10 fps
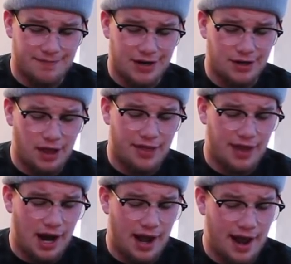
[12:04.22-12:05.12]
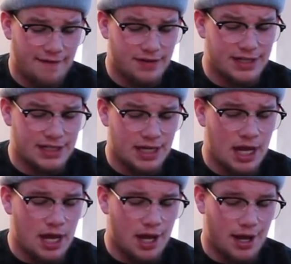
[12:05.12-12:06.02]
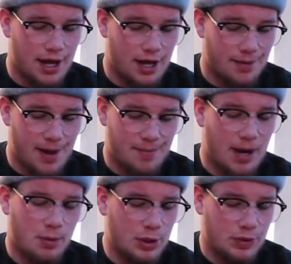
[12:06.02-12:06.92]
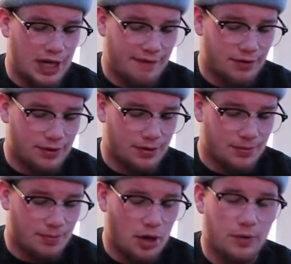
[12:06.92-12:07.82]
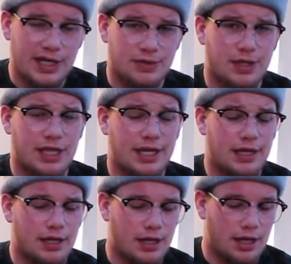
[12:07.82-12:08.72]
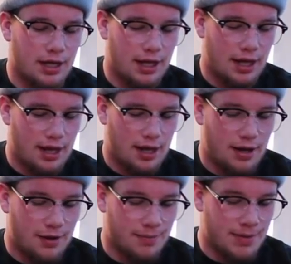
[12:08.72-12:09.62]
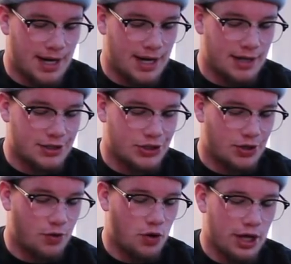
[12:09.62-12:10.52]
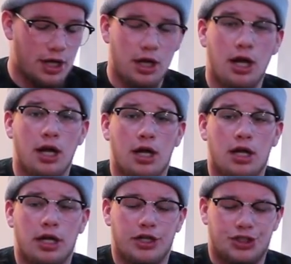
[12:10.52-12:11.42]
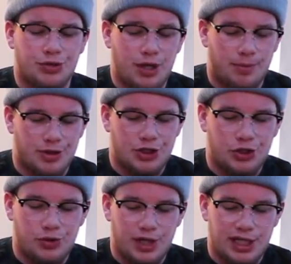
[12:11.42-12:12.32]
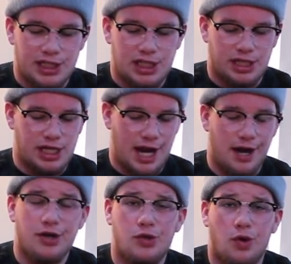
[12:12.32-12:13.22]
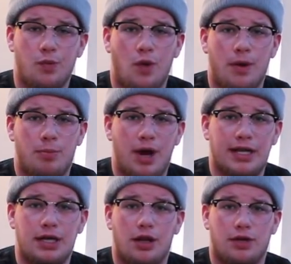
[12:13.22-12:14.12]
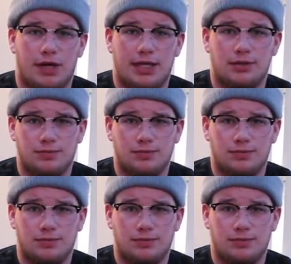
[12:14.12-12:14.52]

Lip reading: I'm very glad that I have this. I probably will never part ways with it. And so shoe number 2 is the Air Jordan 1 Bred colorway.